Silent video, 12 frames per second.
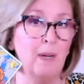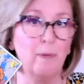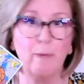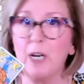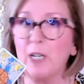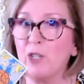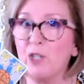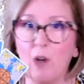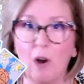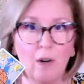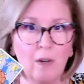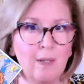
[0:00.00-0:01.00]
a fresh
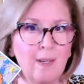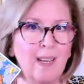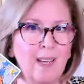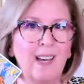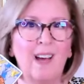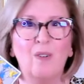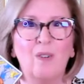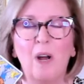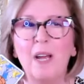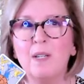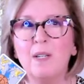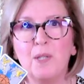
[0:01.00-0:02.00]
start, right?